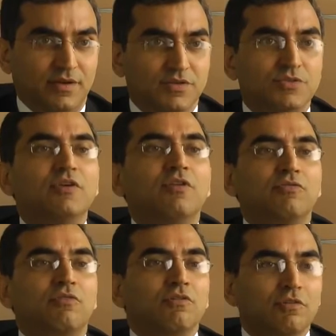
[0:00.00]
So we have a lot
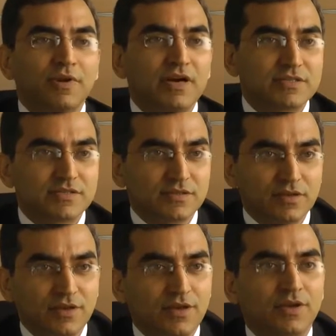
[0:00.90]
of conglomerates
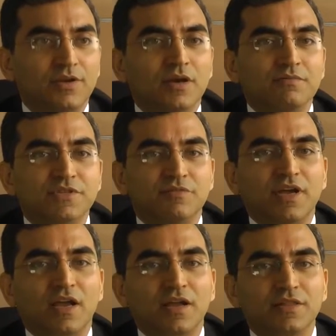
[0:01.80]
in terms of there
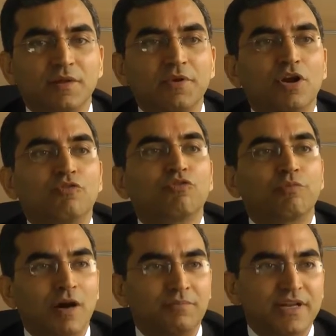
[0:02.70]
have been a lot of group
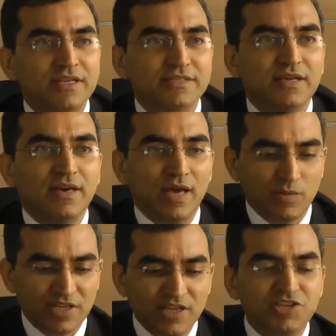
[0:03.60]
companies
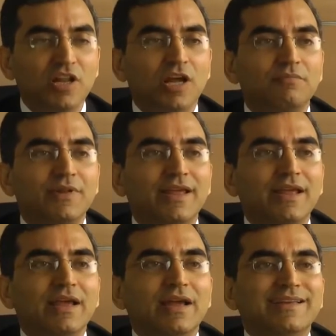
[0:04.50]
where the initial
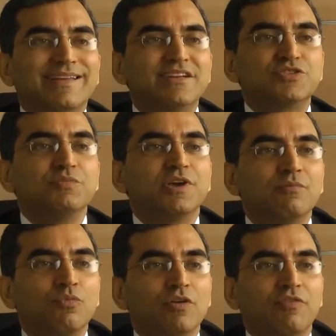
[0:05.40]
company tends to become
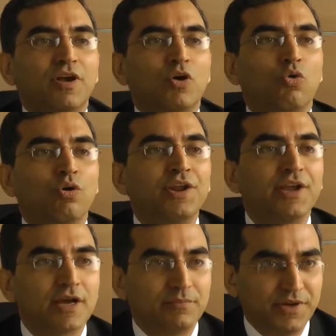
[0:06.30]
more of like a
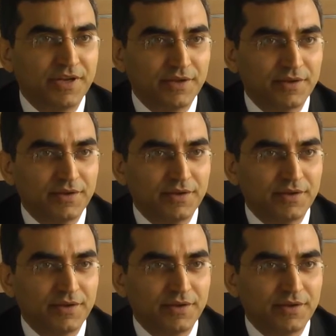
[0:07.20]
holding company.